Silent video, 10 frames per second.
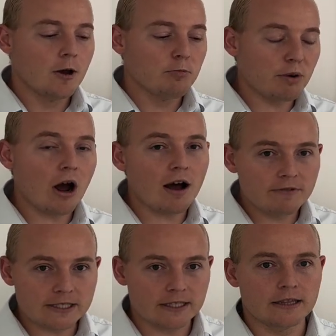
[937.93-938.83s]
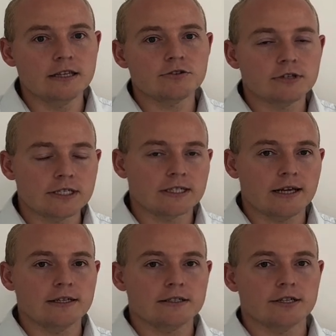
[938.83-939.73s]
But obviously, these are design
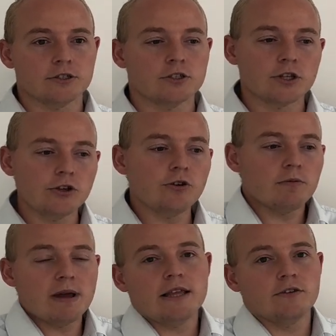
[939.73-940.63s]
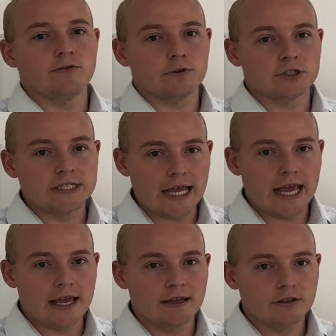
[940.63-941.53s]
decisions that you don't make the first
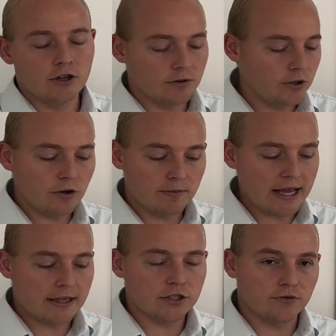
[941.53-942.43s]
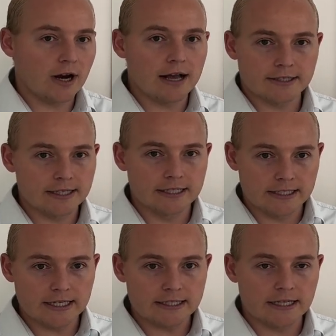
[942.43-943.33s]
day. You don't make this for a house that's
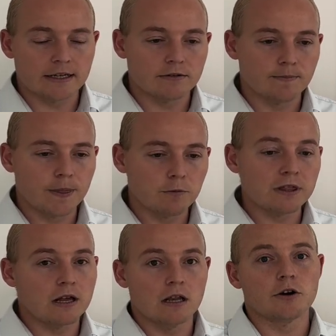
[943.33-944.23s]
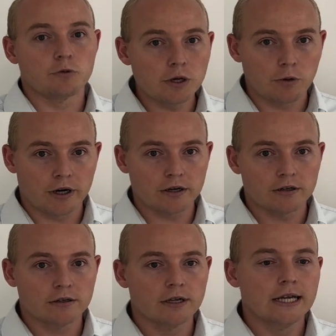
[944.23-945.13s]
existing without a lot of rework.
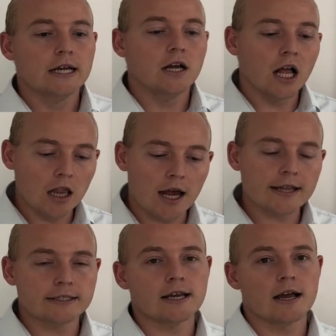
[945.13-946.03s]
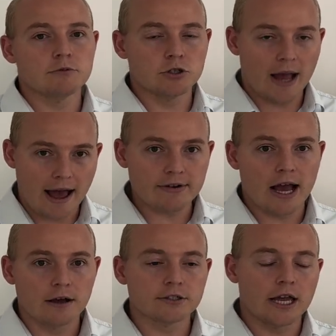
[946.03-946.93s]
A lot of the times you have a
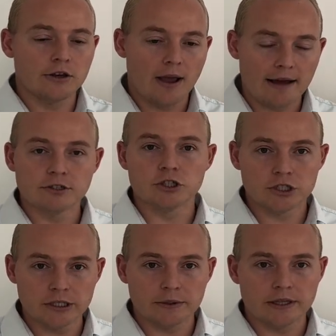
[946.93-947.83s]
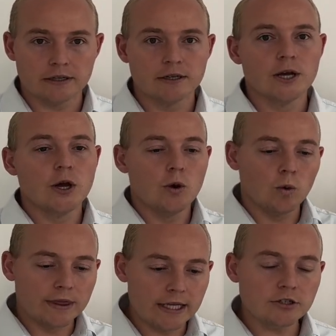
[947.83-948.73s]
house and you have to just deal with it.
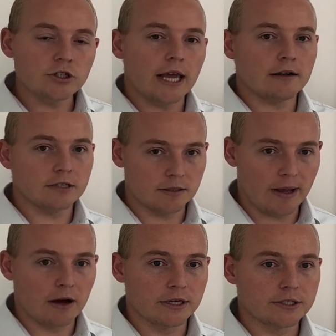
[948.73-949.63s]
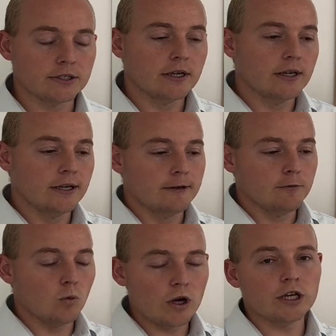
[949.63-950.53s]
What this channel is about is,
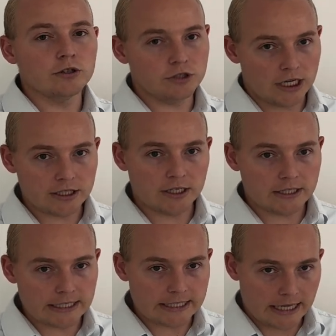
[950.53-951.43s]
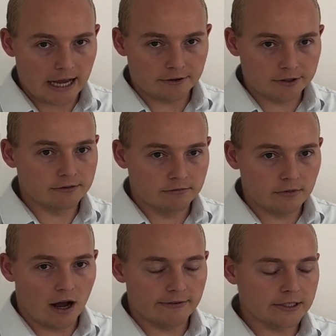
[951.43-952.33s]
what can you change in an existing house,
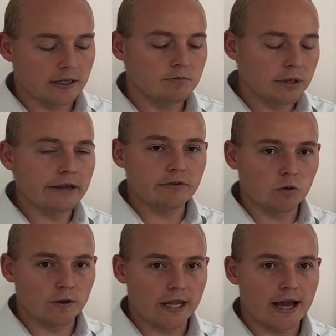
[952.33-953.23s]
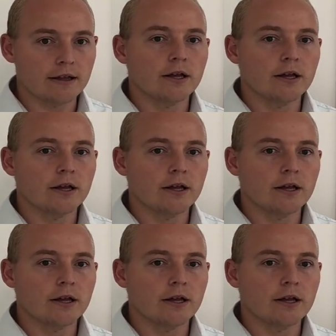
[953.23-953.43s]
obviously, but even more than that,